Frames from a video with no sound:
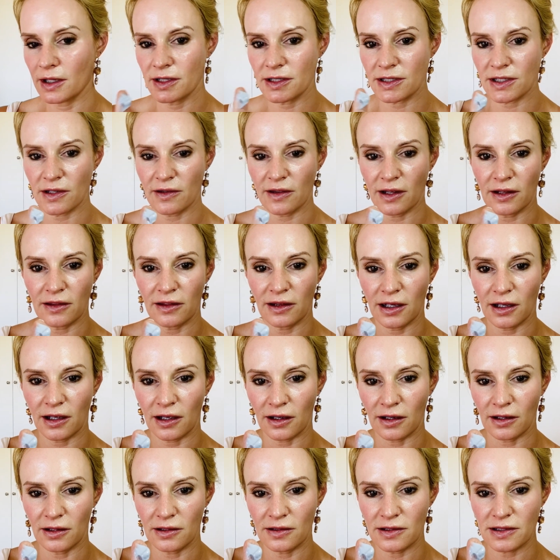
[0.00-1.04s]
So that
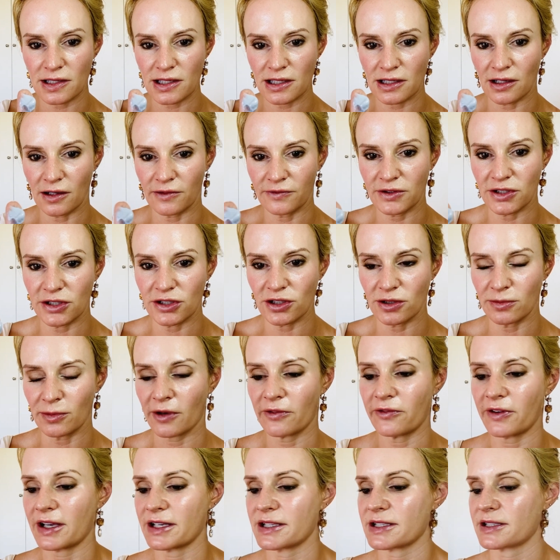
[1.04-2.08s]
there is enough to do my
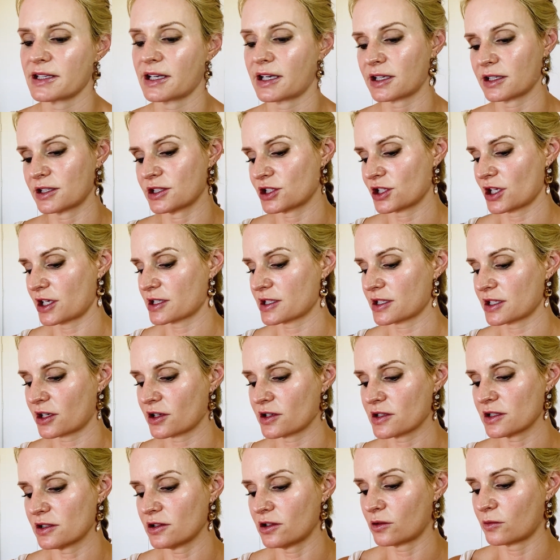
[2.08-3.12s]
face, neck and chest. It
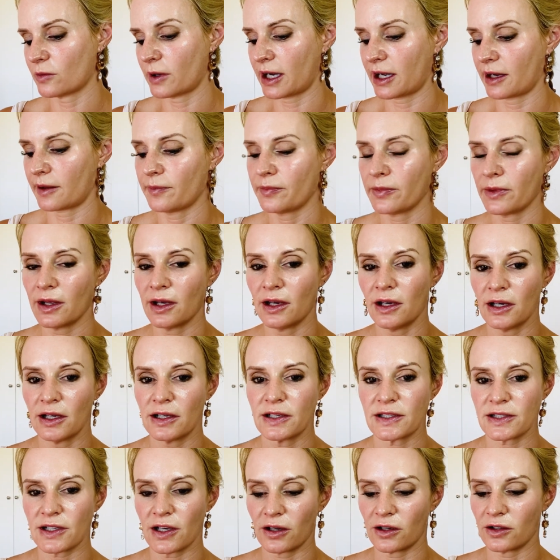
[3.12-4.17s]
goes a long way.
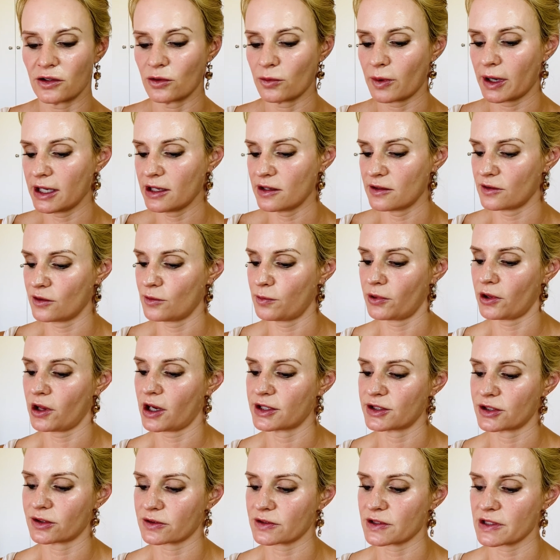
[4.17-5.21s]
So the way you
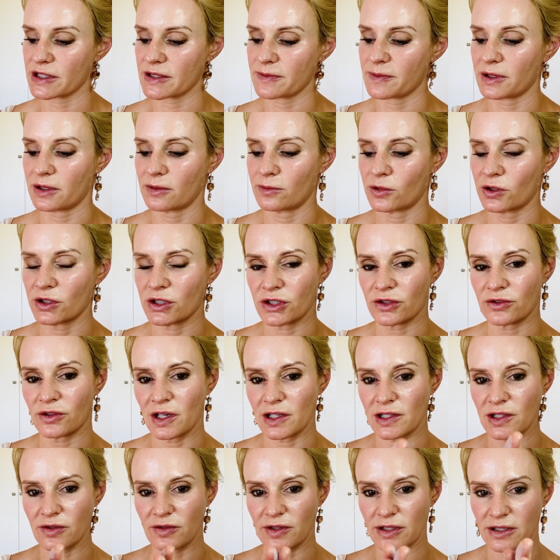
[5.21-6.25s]
apply Dr. Spilla
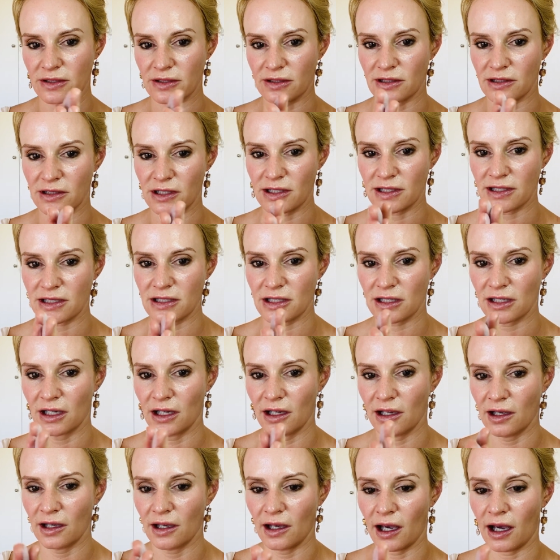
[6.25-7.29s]
moisturizer is just
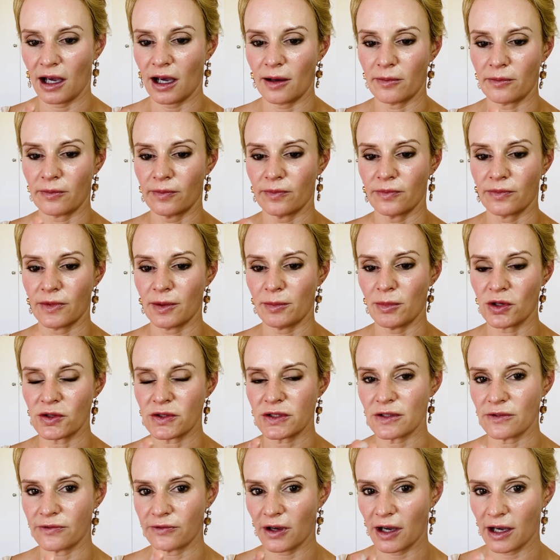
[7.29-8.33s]

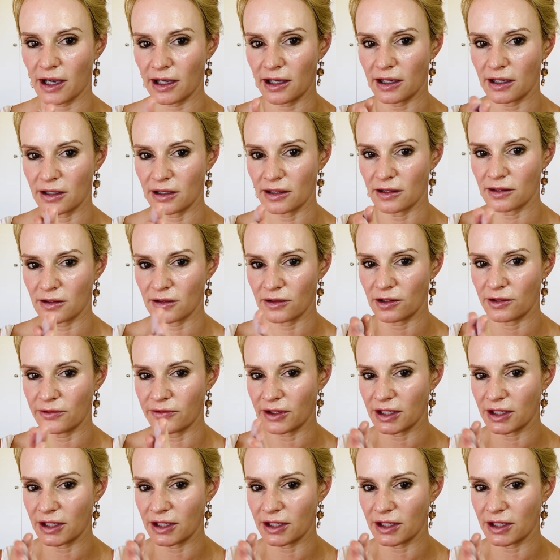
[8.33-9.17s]
emulsify in your